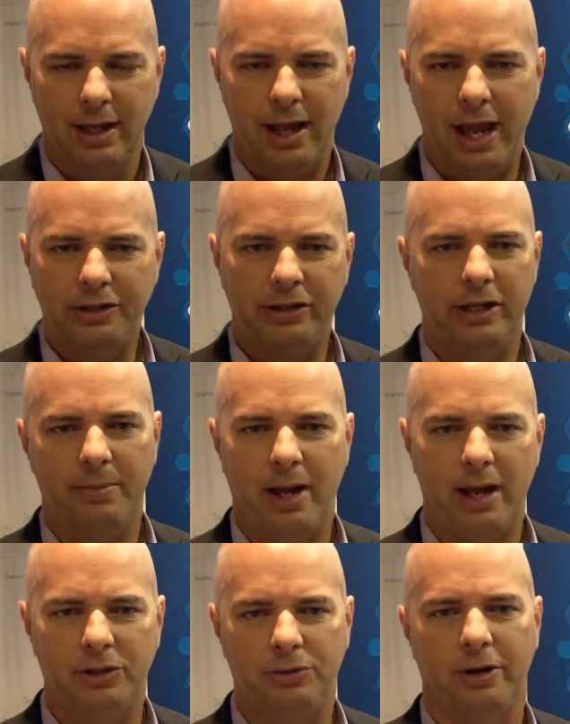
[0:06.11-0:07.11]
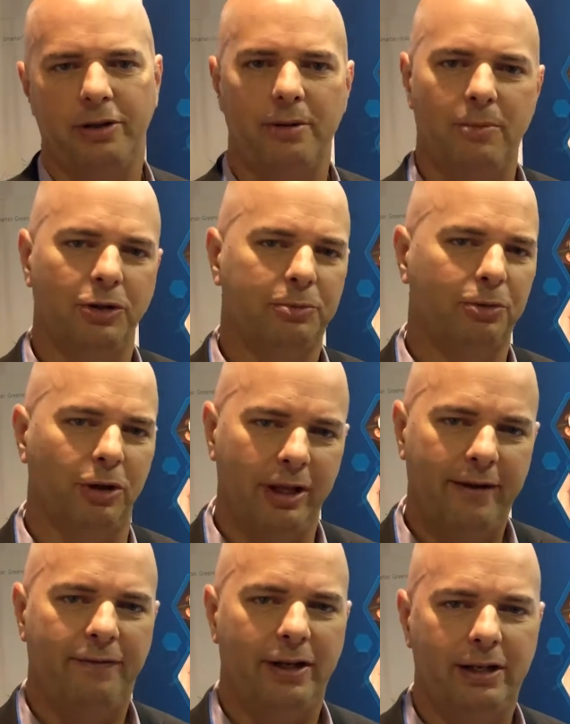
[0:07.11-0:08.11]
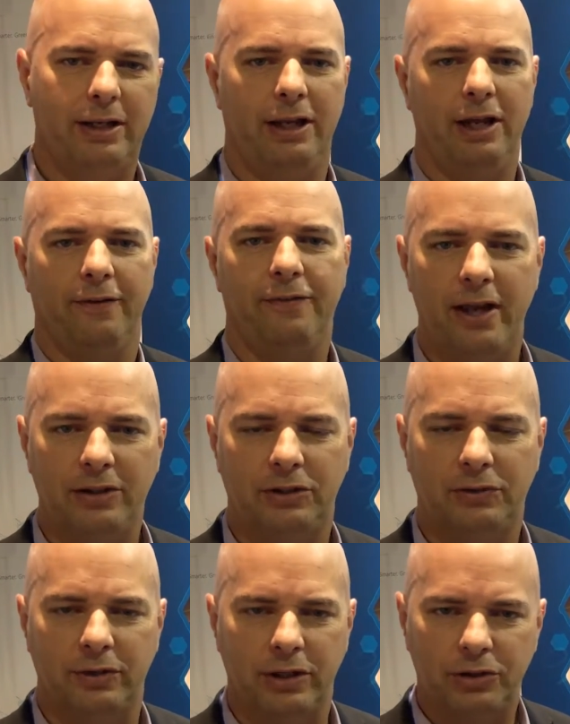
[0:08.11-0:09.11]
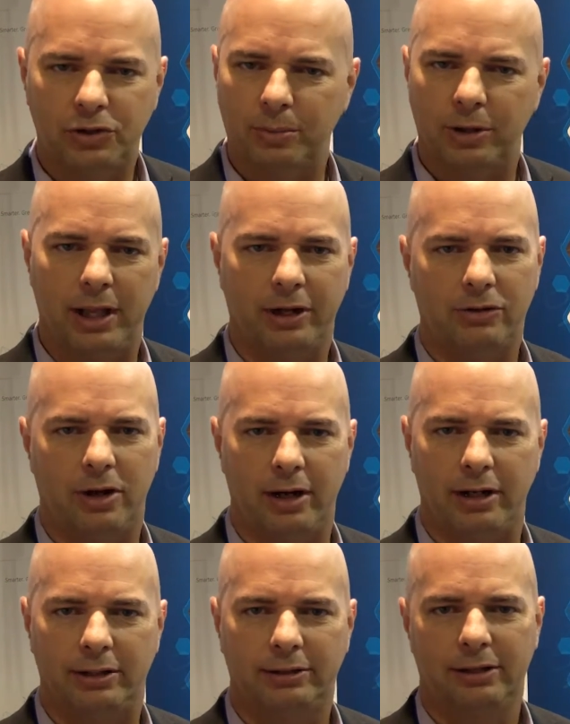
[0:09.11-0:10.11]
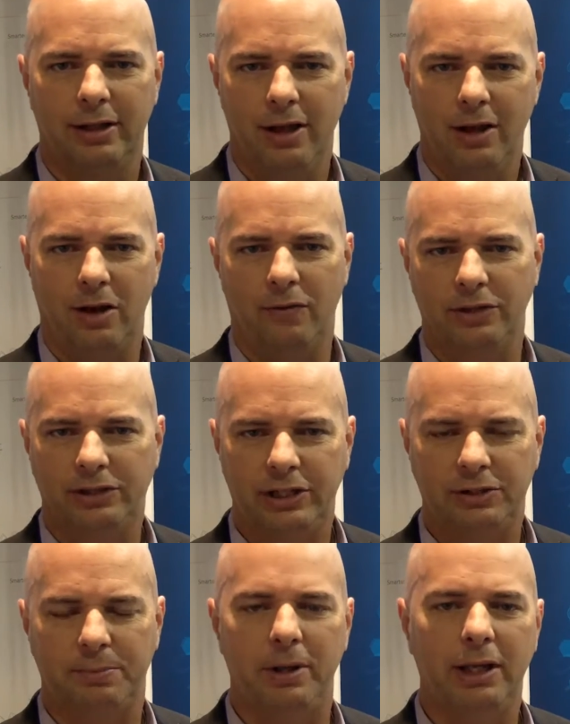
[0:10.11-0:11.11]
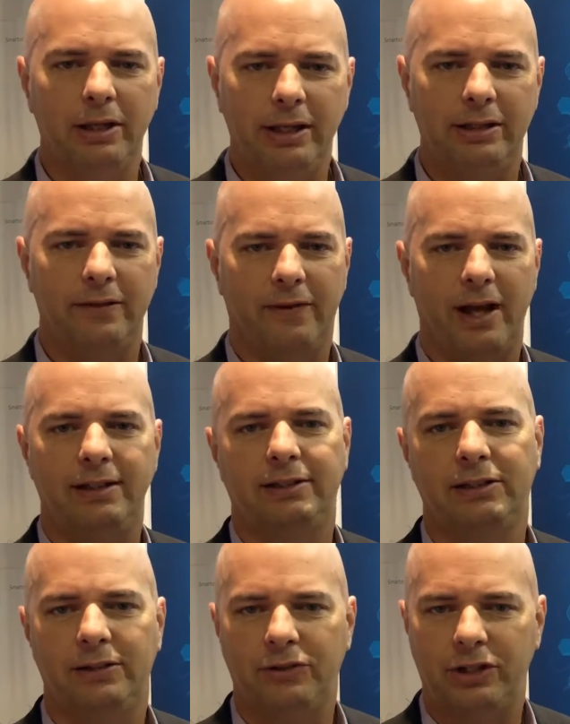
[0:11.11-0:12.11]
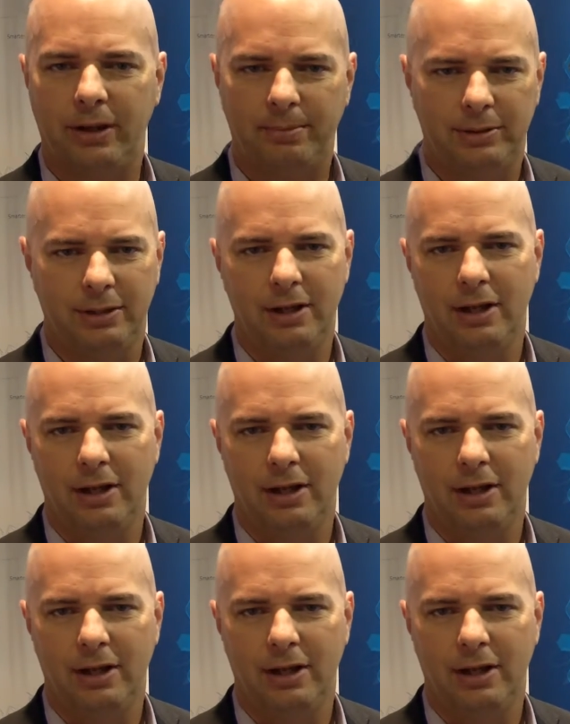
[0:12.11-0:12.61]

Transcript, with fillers: HDMI is one of the most prolific interfaces for consumer electronics. Over 6 billion devices have shipped.